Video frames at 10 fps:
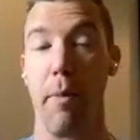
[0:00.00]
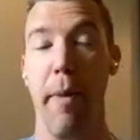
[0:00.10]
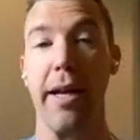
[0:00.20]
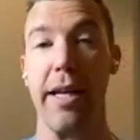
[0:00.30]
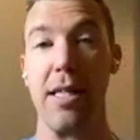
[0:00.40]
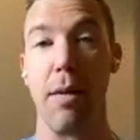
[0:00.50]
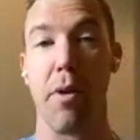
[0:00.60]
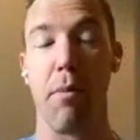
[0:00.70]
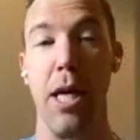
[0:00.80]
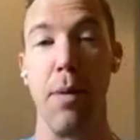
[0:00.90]
working
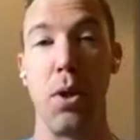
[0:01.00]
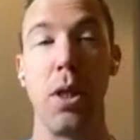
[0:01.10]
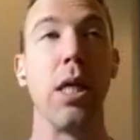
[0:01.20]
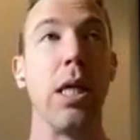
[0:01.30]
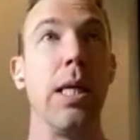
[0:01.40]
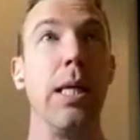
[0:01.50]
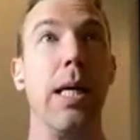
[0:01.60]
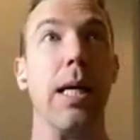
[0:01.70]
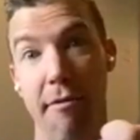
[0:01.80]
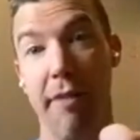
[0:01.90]
magnesium with people.
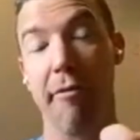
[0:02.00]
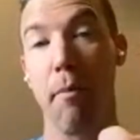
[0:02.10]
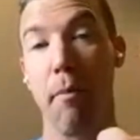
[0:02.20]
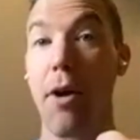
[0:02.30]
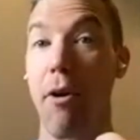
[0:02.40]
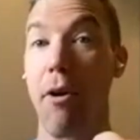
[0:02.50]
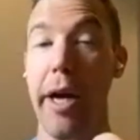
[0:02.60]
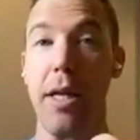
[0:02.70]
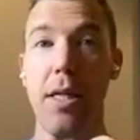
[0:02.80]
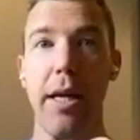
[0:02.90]
Everything from
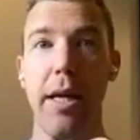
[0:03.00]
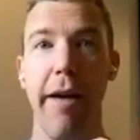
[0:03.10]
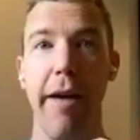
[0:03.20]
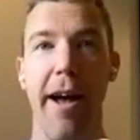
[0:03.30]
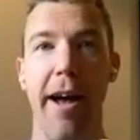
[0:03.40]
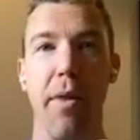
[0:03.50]
migraines. I